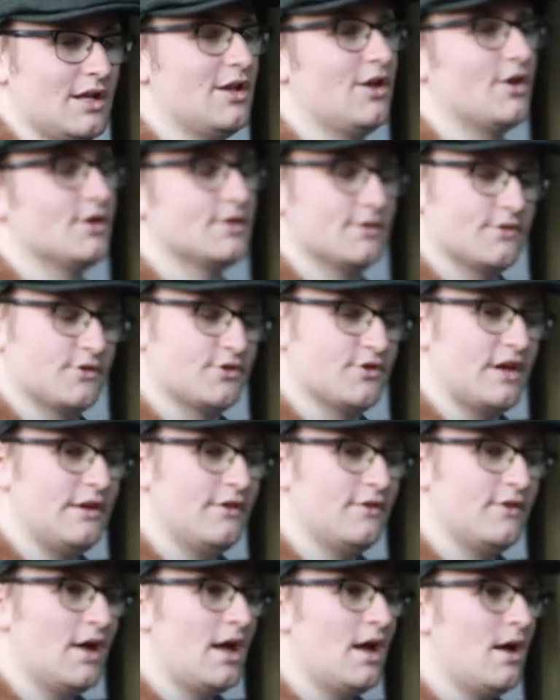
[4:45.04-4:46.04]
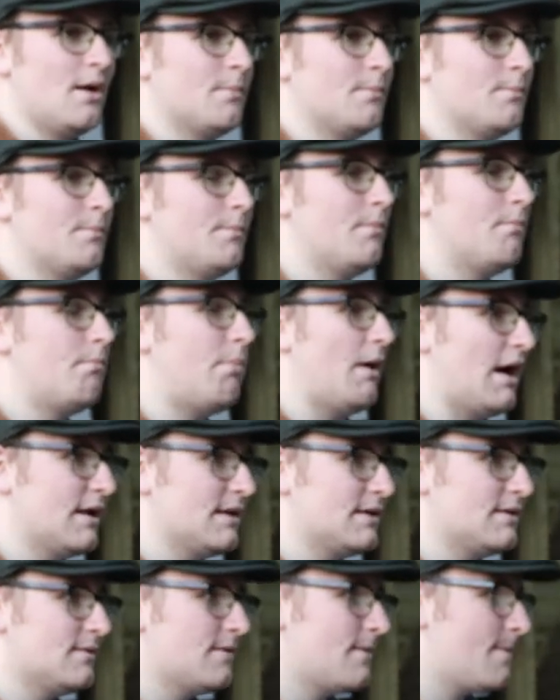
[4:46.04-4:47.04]
a lot of grief. Yes.
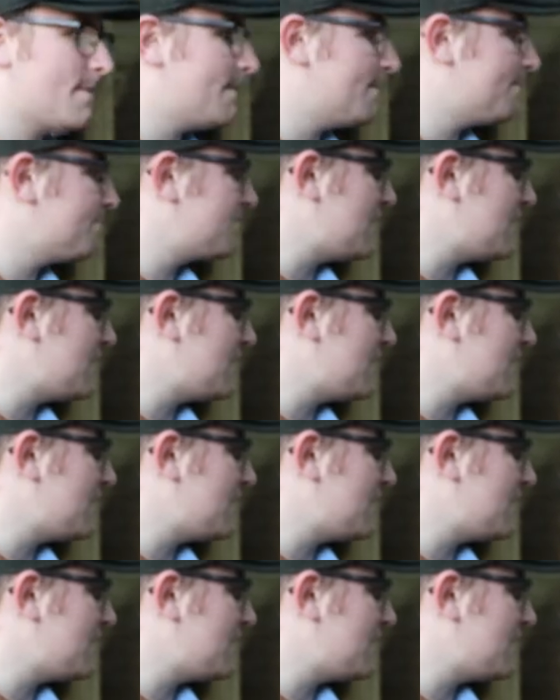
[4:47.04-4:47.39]
But running.